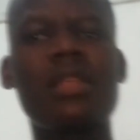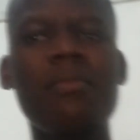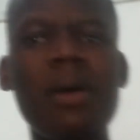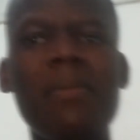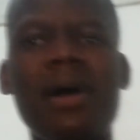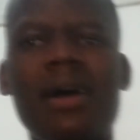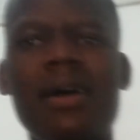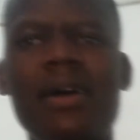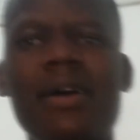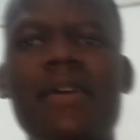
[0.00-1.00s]
Remember,
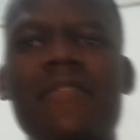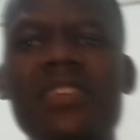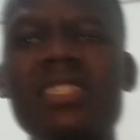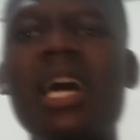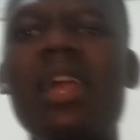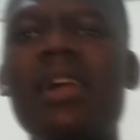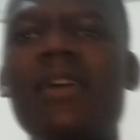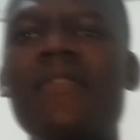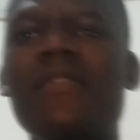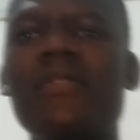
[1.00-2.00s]
these
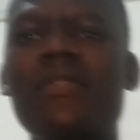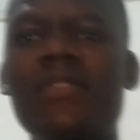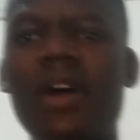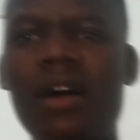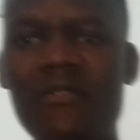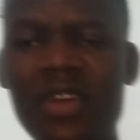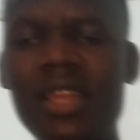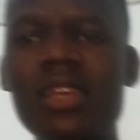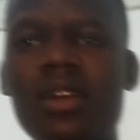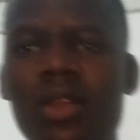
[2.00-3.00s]
are
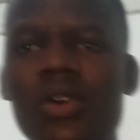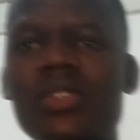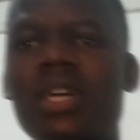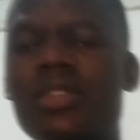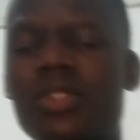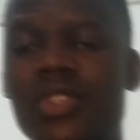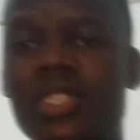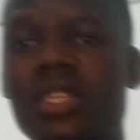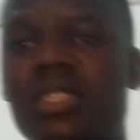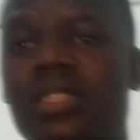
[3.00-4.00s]
very close
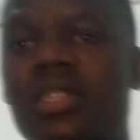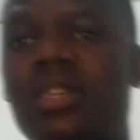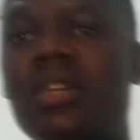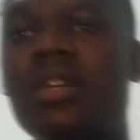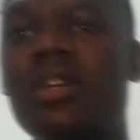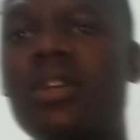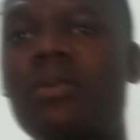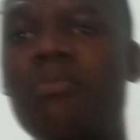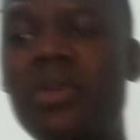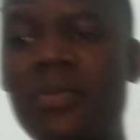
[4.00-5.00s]
associate
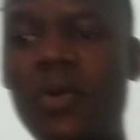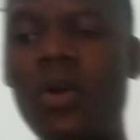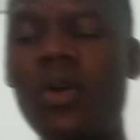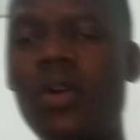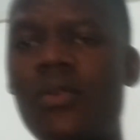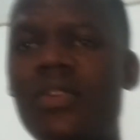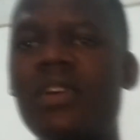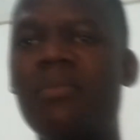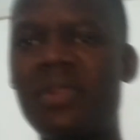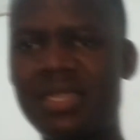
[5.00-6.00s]
people
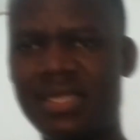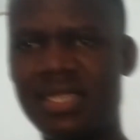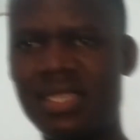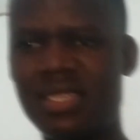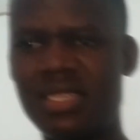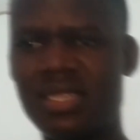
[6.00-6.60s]
with the president.